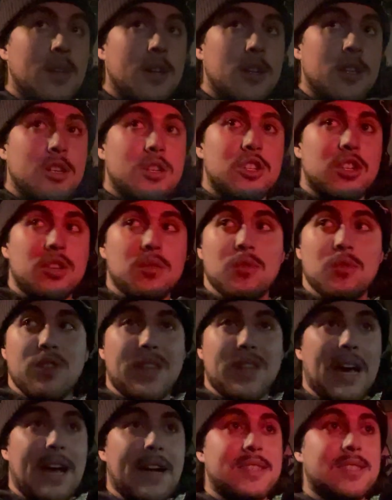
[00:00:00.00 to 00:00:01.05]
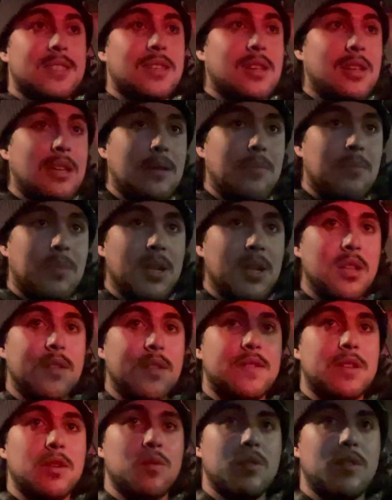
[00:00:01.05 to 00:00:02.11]
She will not be
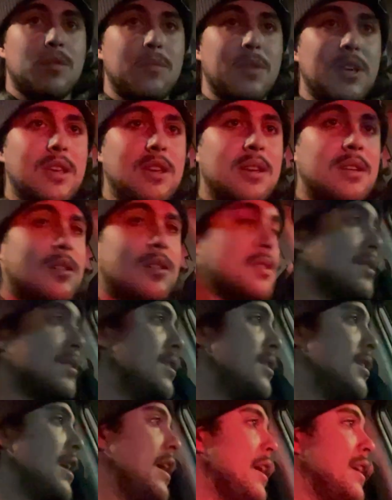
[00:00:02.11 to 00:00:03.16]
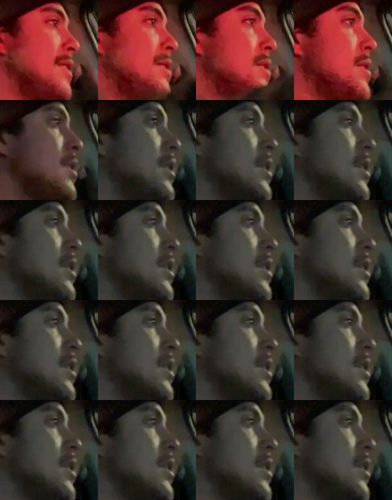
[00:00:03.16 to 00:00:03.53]
lifting with me tonight,